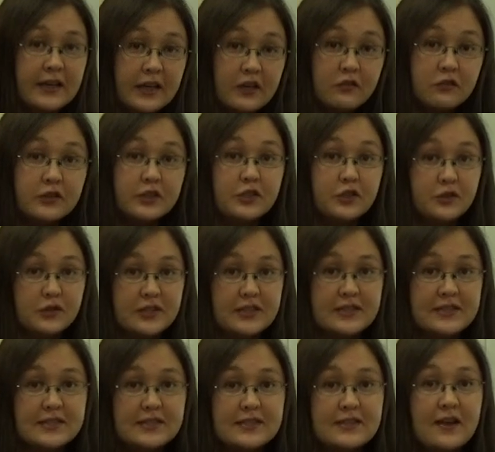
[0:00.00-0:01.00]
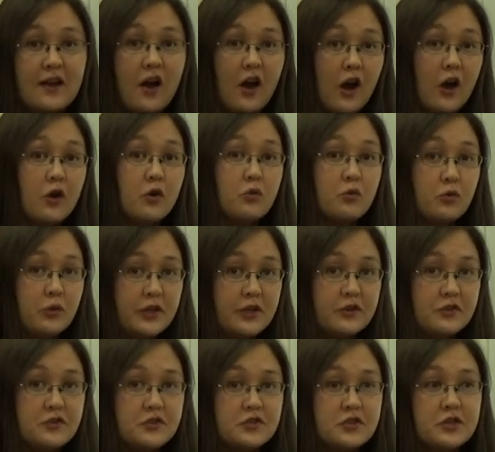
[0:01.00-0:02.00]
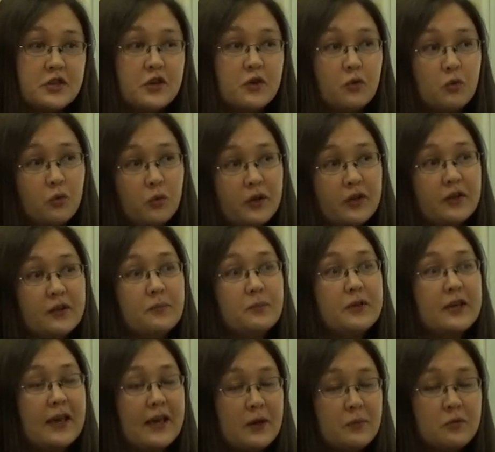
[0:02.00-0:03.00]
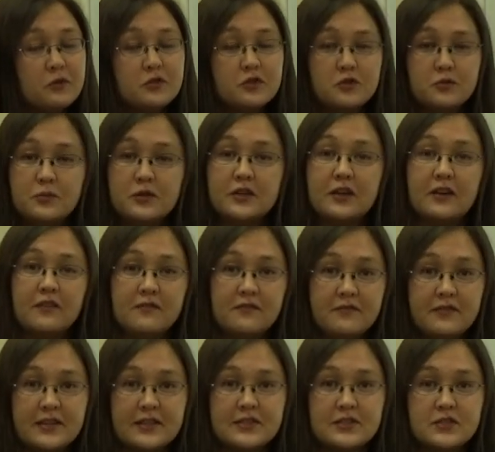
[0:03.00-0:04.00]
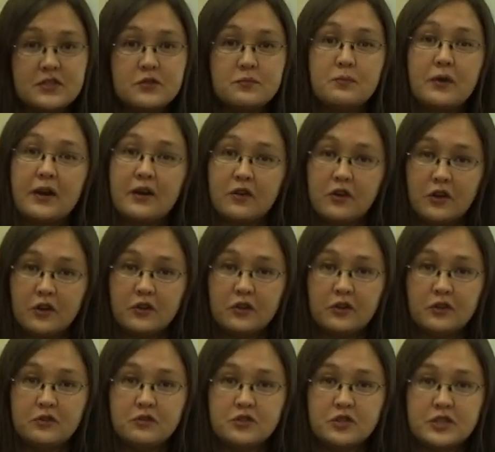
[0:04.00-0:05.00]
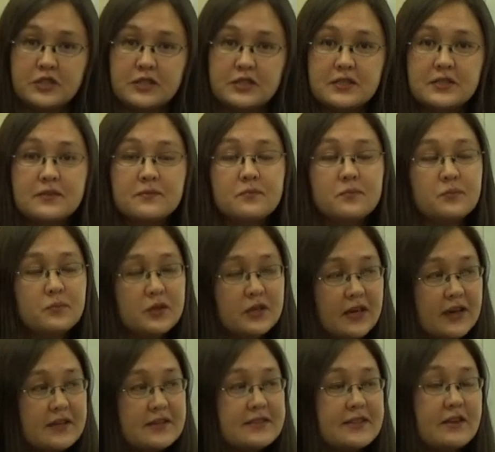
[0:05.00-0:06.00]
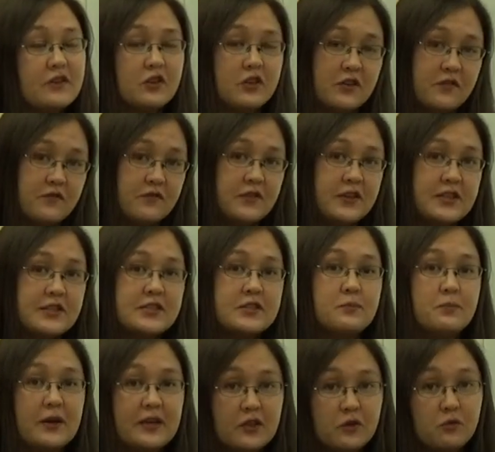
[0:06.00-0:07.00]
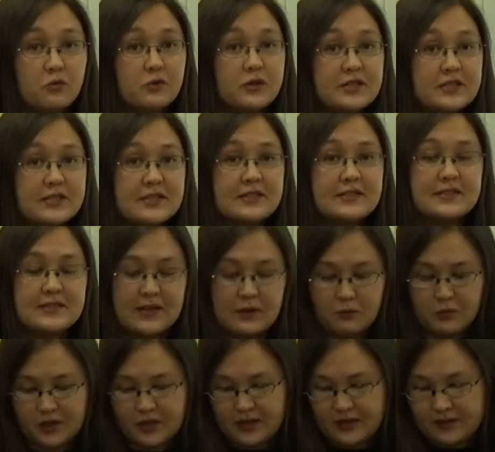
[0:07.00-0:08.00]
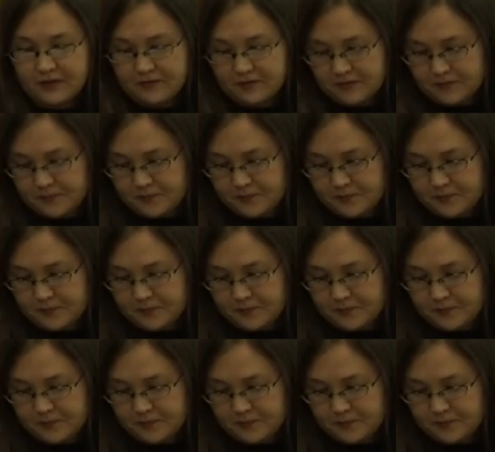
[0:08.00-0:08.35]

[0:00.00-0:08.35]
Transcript: If we do this, our readers will be able to be convinced by our conclusion because they are convinced by the reasons that we give.